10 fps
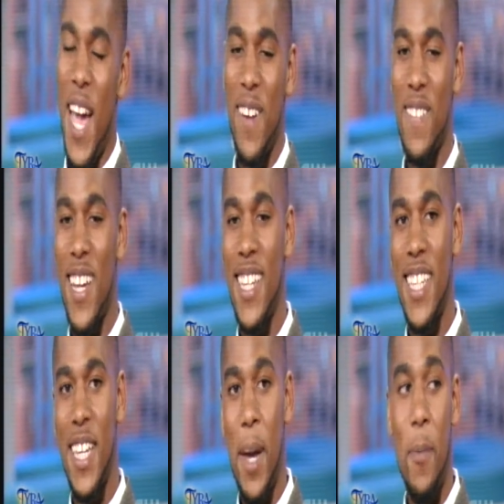I'm like,
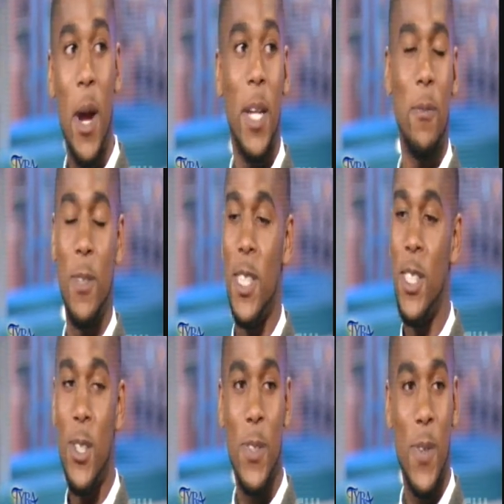yeah. I probably would have
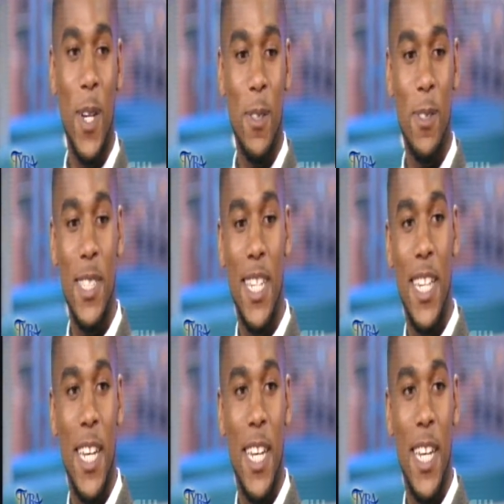joked around and said